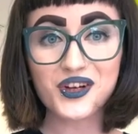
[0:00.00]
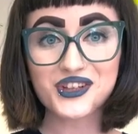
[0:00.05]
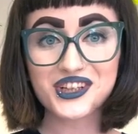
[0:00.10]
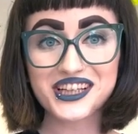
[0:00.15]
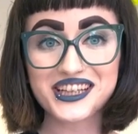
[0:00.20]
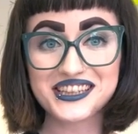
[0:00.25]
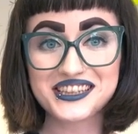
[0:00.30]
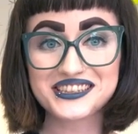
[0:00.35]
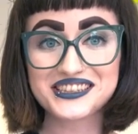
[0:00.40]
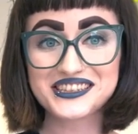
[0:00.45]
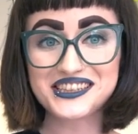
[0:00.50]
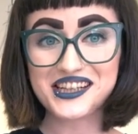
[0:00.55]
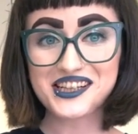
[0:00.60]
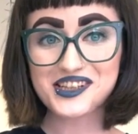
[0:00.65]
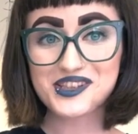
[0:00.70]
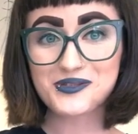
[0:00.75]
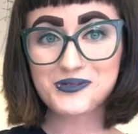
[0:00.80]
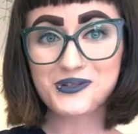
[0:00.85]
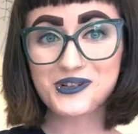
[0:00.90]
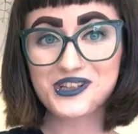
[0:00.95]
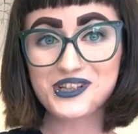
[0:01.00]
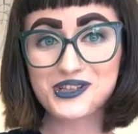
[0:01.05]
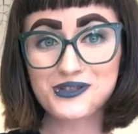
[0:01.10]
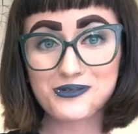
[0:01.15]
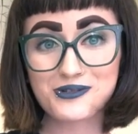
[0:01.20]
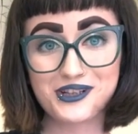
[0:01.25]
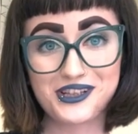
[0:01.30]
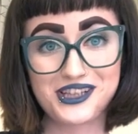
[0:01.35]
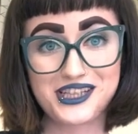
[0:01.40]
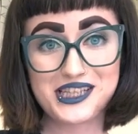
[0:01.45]
Okay, this next one is
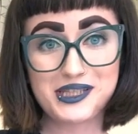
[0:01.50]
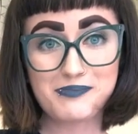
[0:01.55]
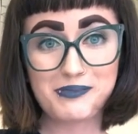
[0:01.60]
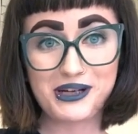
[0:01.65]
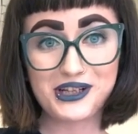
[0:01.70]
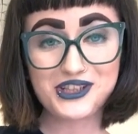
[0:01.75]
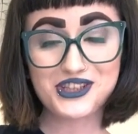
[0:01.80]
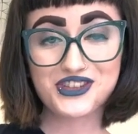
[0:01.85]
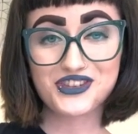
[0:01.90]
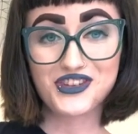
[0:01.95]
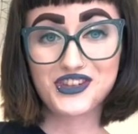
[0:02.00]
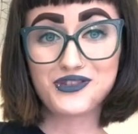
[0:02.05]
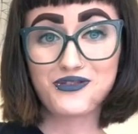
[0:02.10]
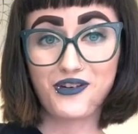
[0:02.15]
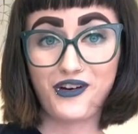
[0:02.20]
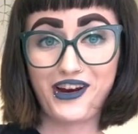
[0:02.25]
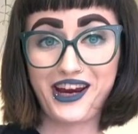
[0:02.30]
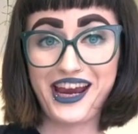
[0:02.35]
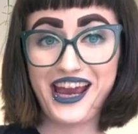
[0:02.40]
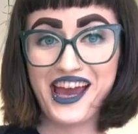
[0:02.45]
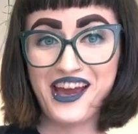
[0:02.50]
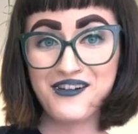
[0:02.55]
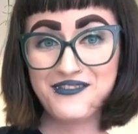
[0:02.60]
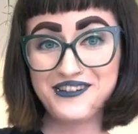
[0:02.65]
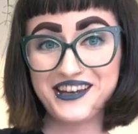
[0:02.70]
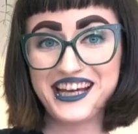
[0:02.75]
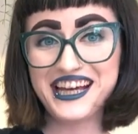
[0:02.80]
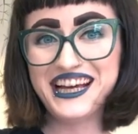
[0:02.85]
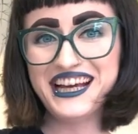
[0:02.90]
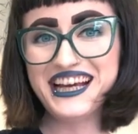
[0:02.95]
really special. It's very
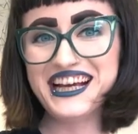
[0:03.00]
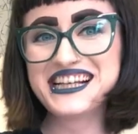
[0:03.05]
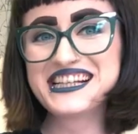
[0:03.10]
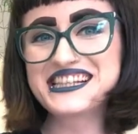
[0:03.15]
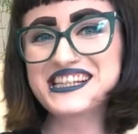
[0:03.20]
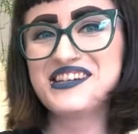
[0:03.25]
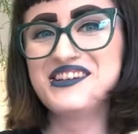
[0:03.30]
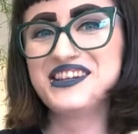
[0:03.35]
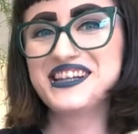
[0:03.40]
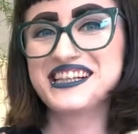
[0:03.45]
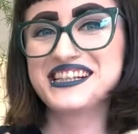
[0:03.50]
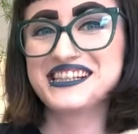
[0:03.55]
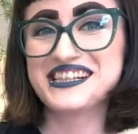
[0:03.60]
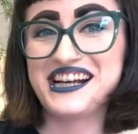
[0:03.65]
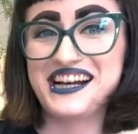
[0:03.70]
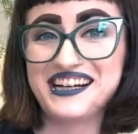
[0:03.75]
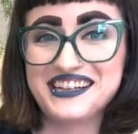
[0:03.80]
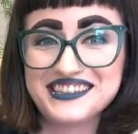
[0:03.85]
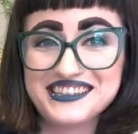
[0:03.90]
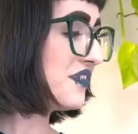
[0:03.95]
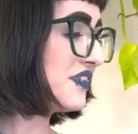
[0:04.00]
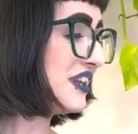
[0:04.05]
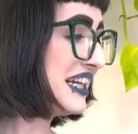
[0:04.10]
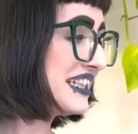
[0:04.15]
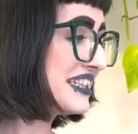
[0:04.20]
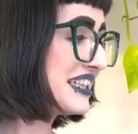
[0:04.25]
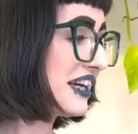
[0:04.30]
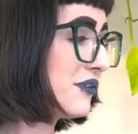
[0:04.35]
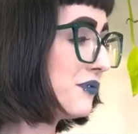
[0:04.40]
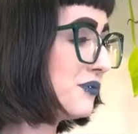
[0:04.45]
heavy. it's in this hand.
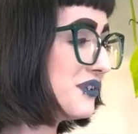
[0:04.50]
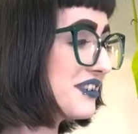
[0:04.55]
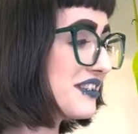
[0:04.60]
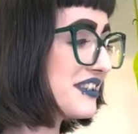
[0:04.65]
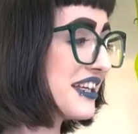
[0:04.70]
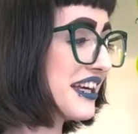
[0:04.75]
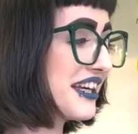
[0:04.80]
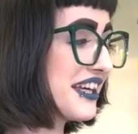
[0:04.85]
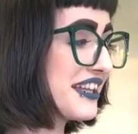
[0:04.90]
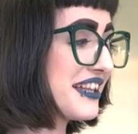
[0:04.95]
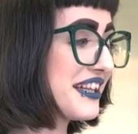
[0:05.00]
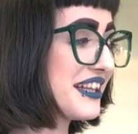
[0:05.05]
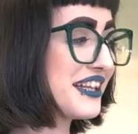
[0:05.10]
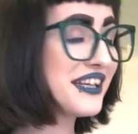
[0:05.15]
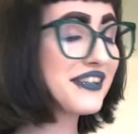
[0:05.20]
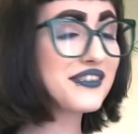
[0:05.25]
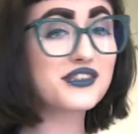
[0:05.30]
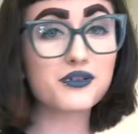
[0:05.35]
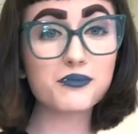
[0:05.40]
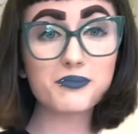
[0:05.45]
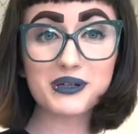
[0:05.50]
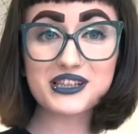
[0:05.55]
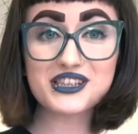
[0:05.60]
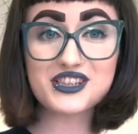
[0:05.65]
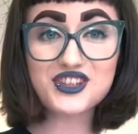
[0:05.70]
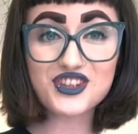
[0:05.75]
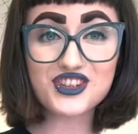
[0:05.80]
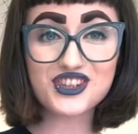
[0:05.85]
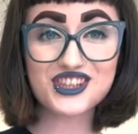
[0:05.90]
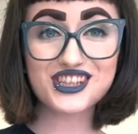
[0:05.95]
It's, I will say the leaves are a bit
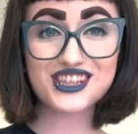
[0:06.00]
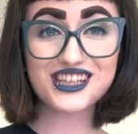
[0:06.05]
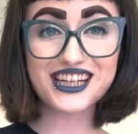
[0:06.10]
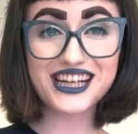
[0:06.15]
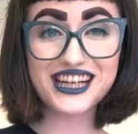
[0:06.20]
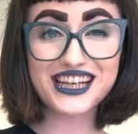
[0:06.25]
dusty.